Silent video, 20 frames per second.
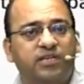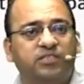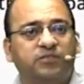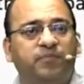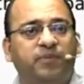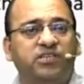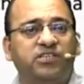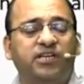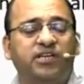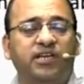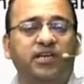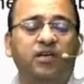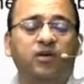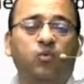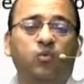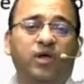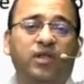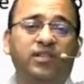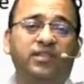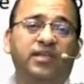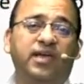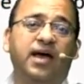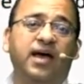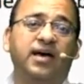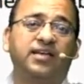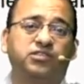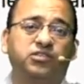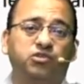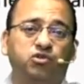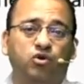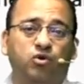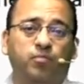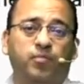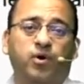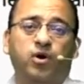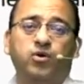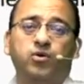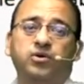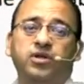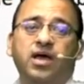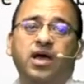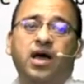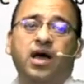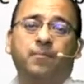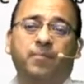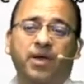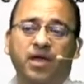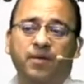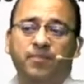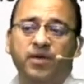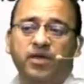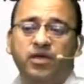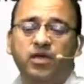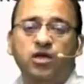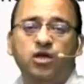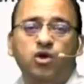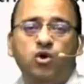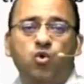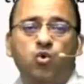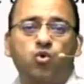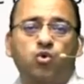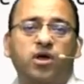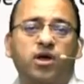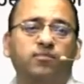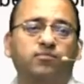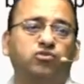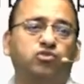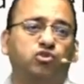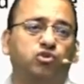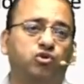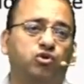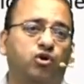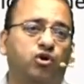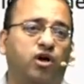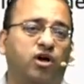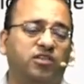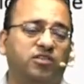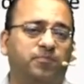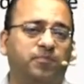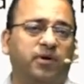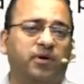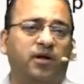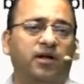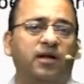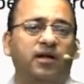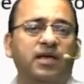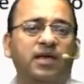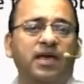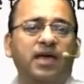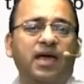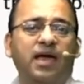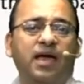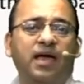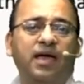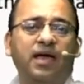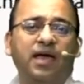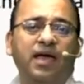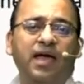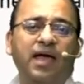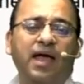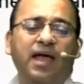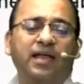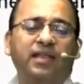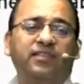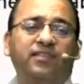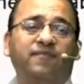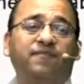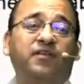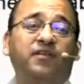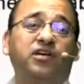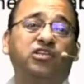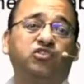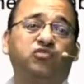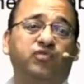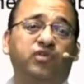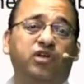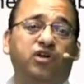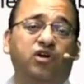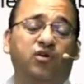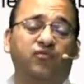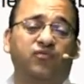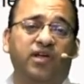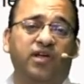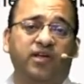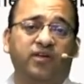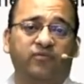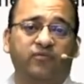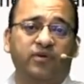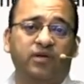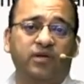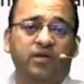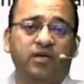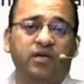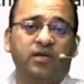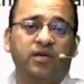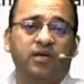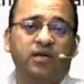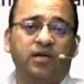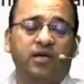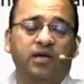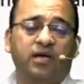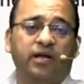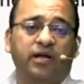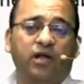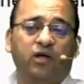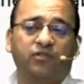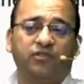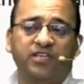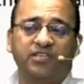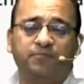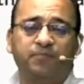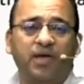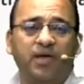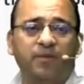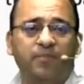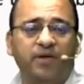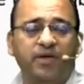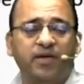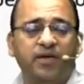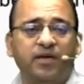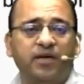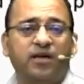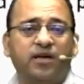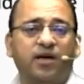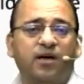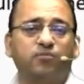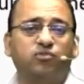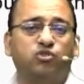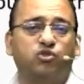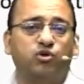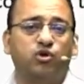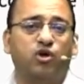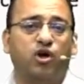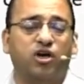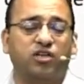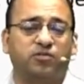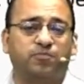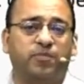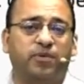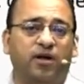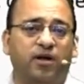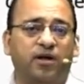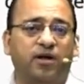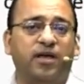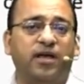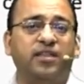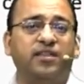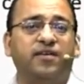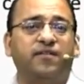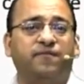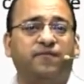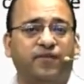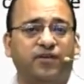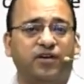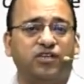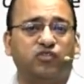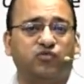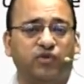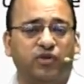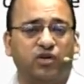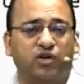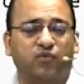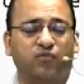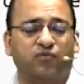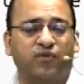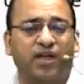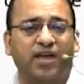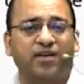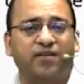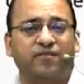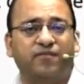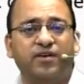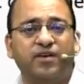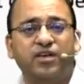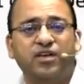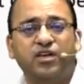especially when they ask you about a baby who comes to your hospital in the first week of life. Now this baby comes to your hospital in the first week of life